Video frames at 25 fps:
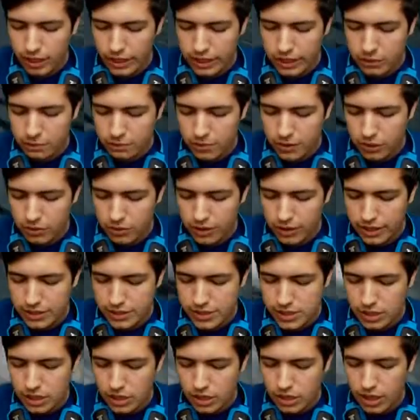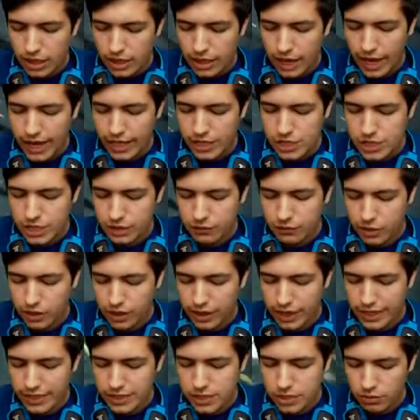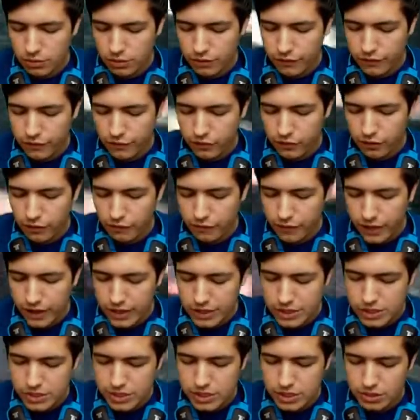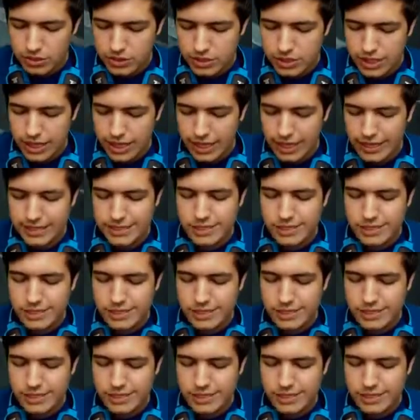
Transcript: Like, the buildings actually relate to the reflections that you're seeing.